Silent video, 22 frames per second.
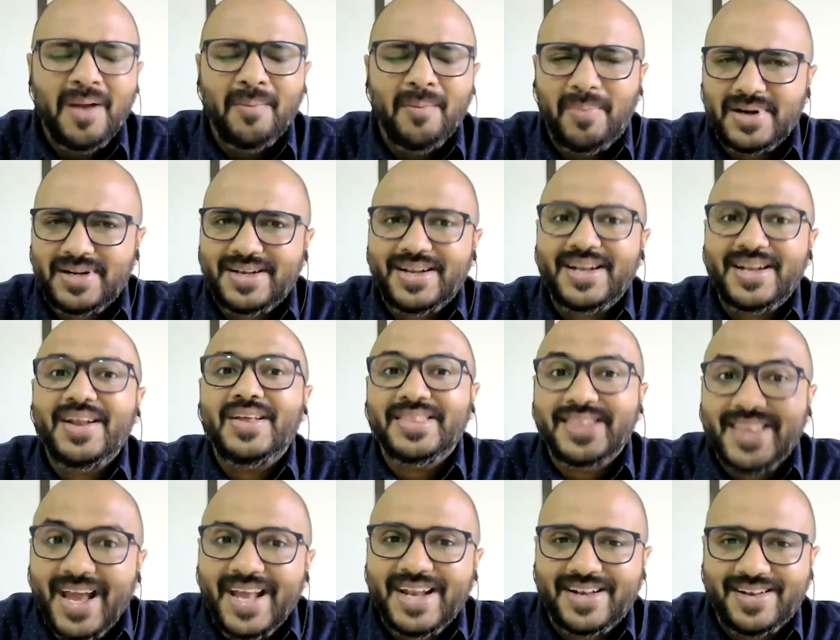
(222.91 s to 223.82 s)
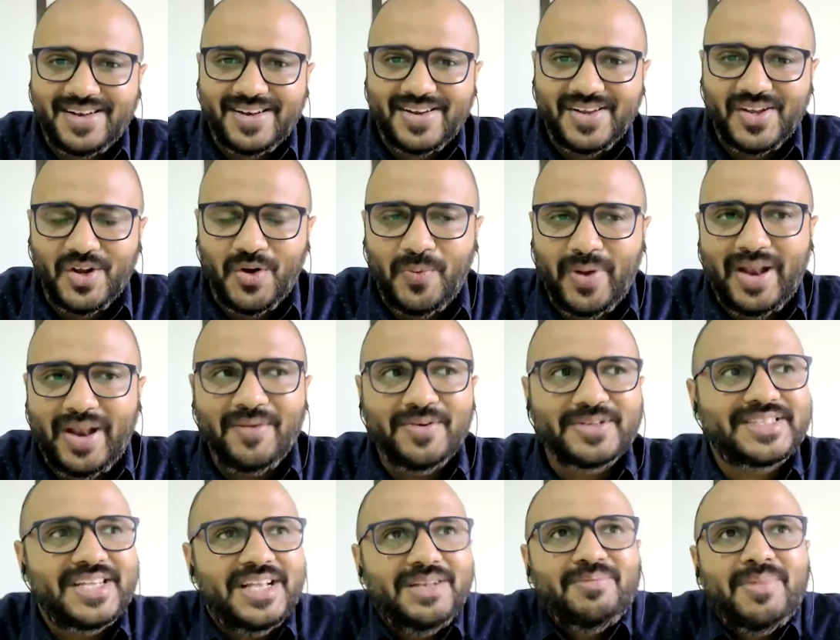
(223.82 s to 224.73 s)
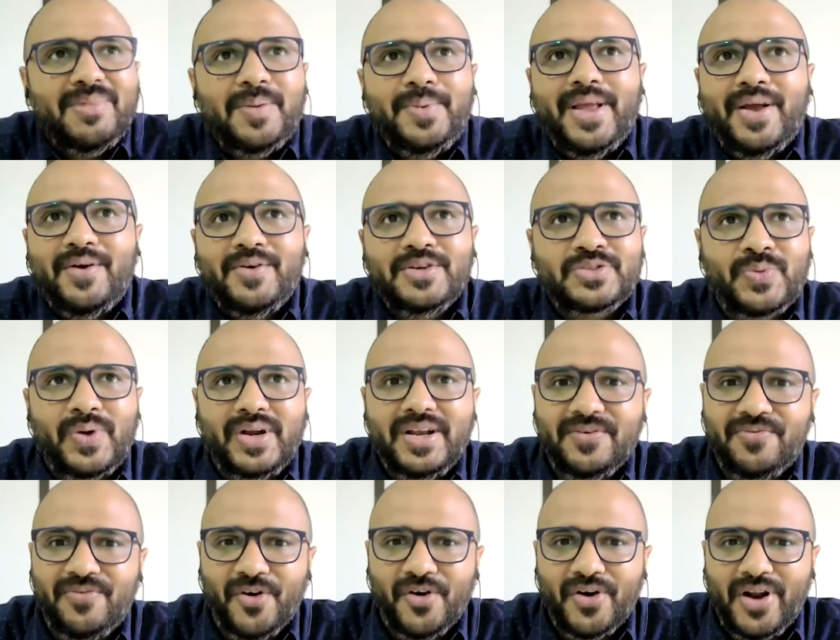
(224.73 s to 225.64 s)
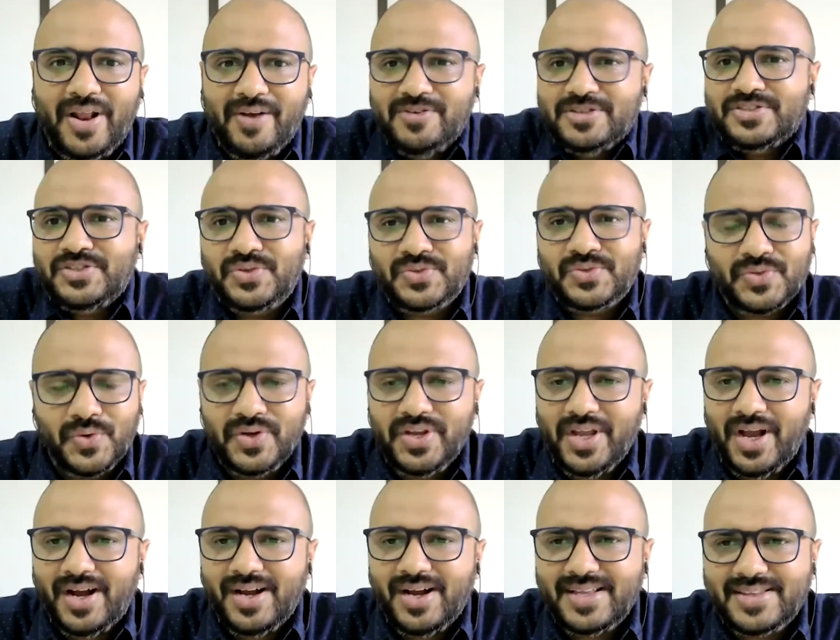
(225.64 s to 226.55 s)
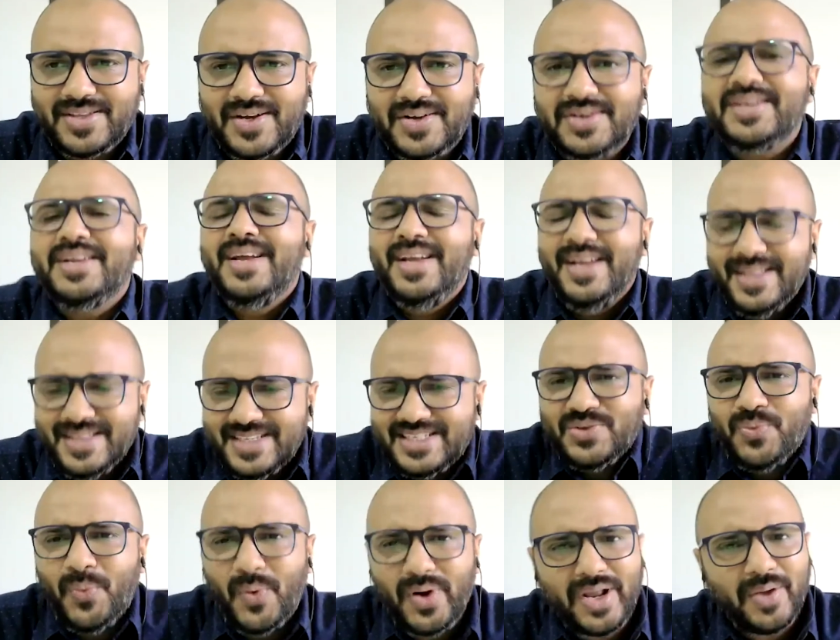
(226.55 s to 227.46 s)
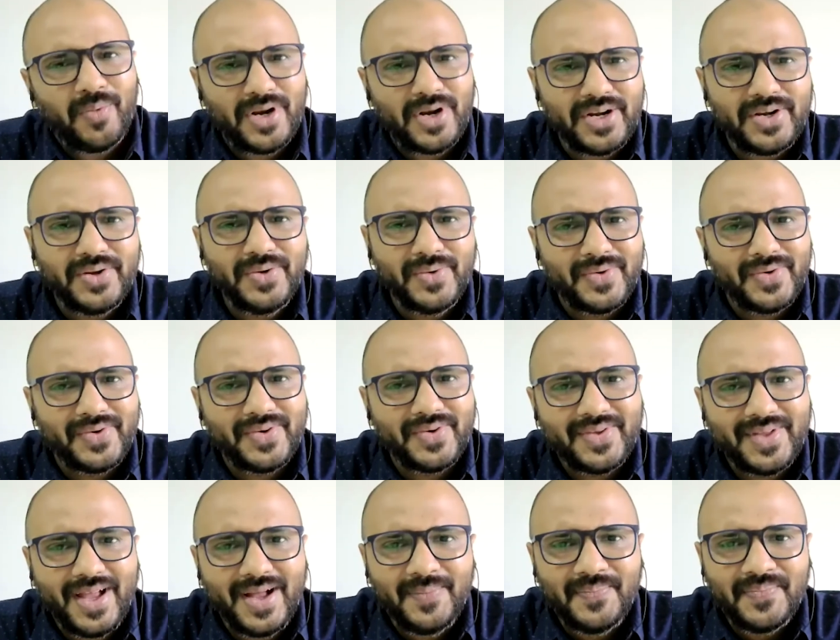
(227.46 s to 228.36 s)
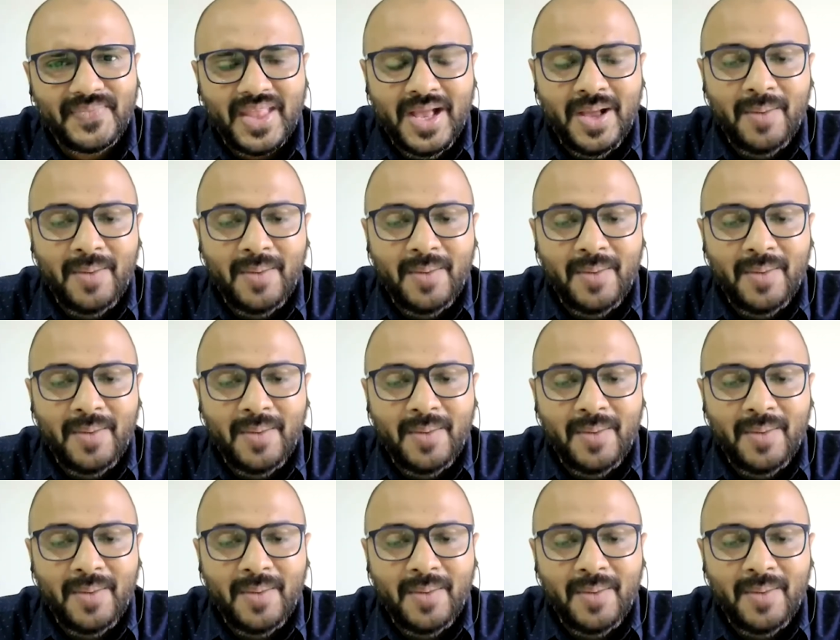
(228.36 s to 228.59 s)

but then when I was still, maybe I was 24, I was so young, I thought this is what I want to do, yeah.